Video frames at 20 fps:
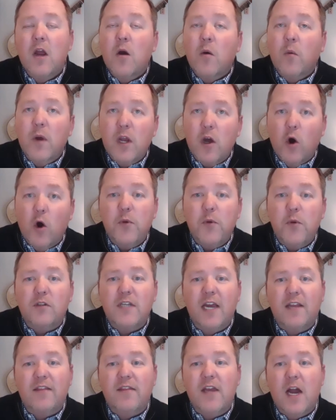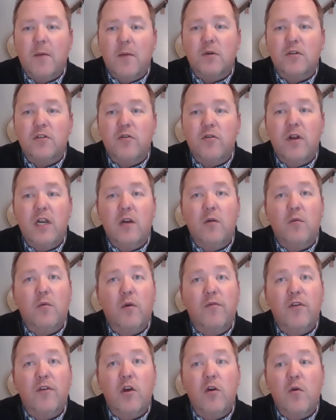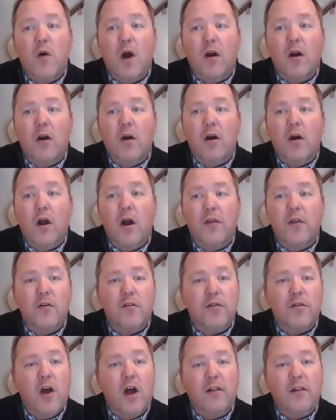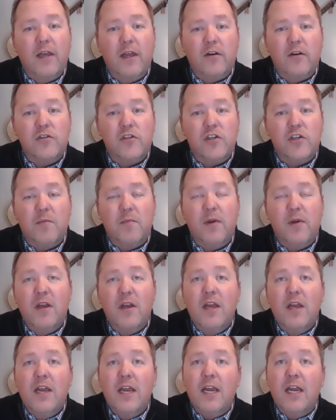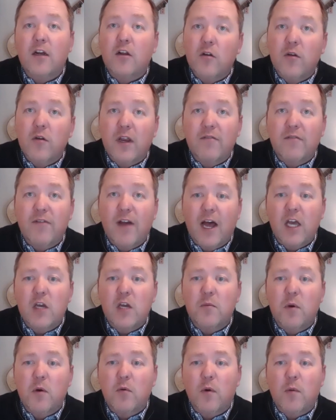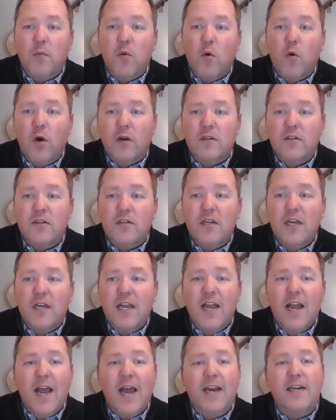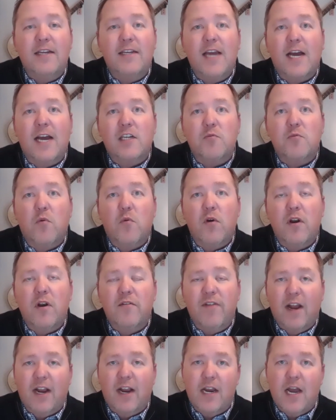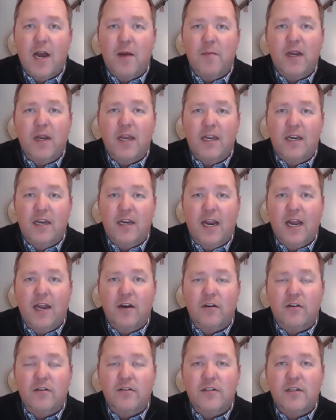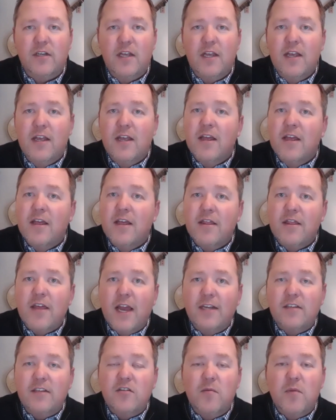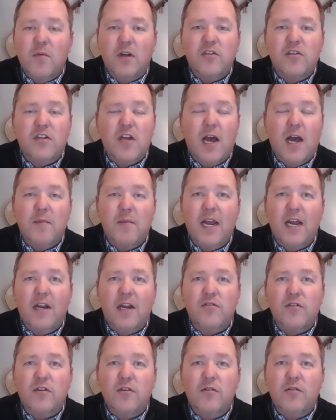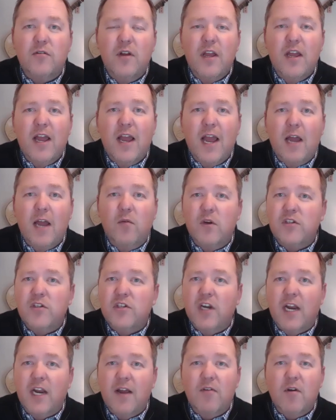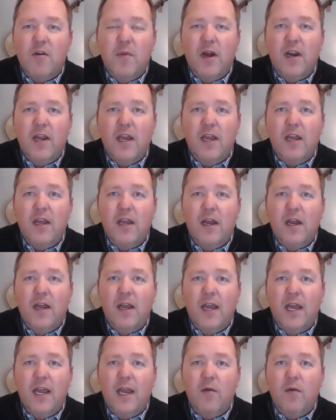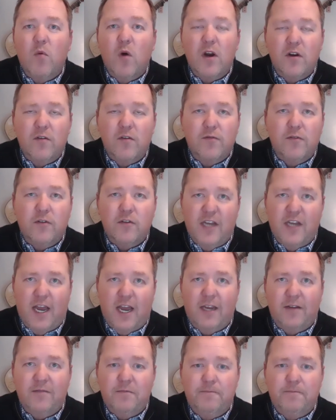We hope you'll take the opportunity to review our other thought leadership, including valuable reports and a dashboard of economic indicators. Thanks so much, Tom and Andrew, and wishing everybody a wonderful day.